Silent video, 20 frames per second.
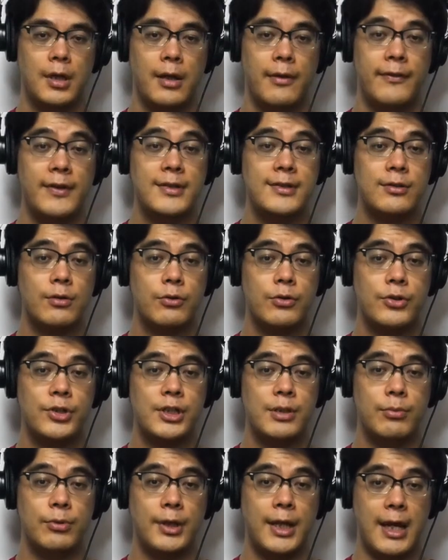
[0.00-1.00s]
This
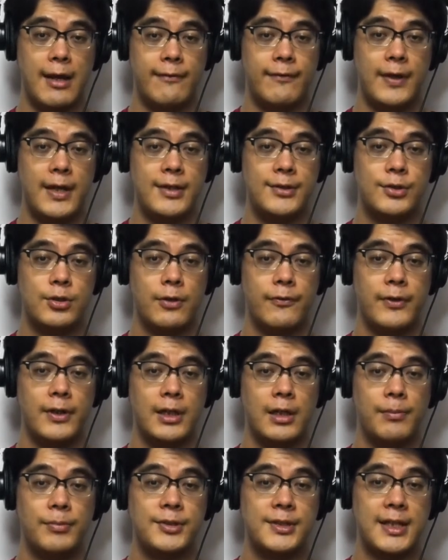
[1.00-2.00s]
Oku-Shibu cafe, serving
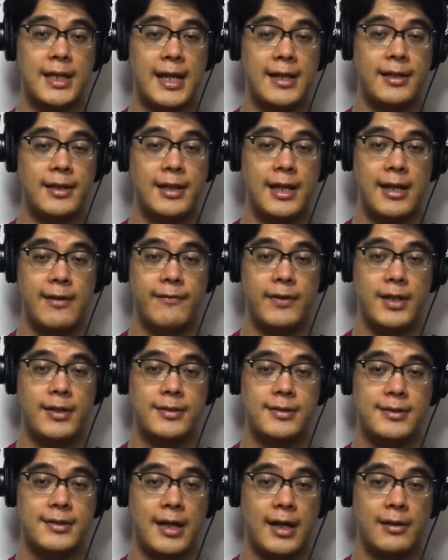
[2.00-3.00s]
up
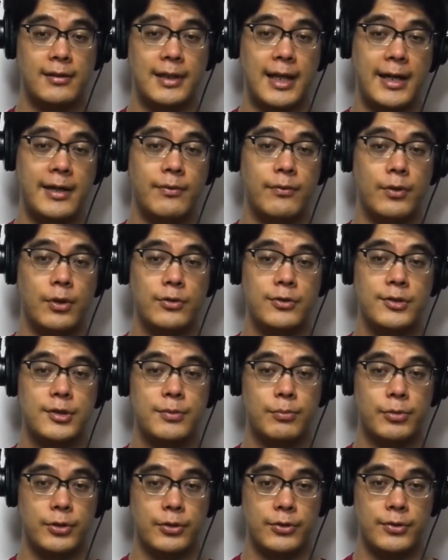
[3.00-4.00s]
Scandinavian-style light roast
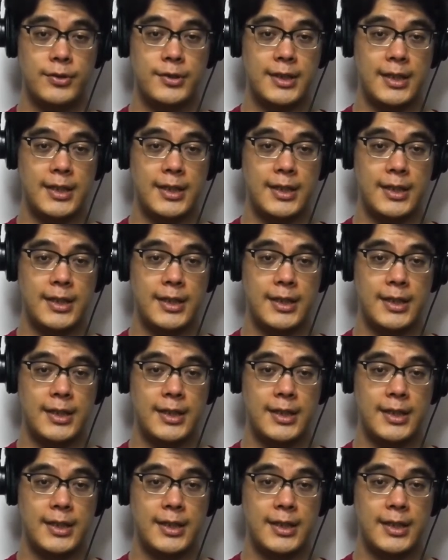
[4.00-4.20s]
brews,